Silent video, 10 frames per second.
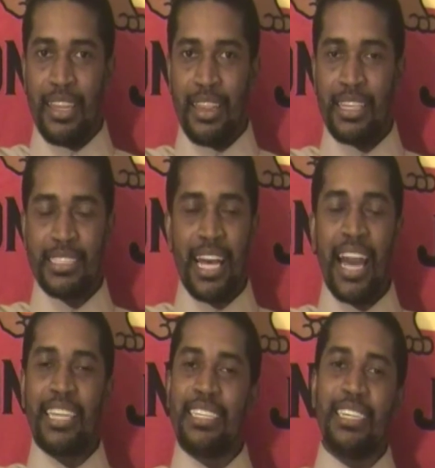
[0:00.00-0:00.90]
this
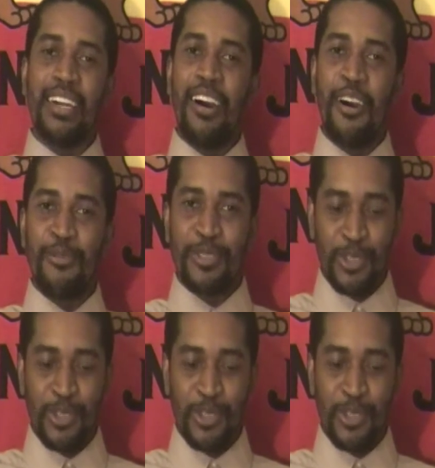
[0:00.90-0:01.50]
idea of the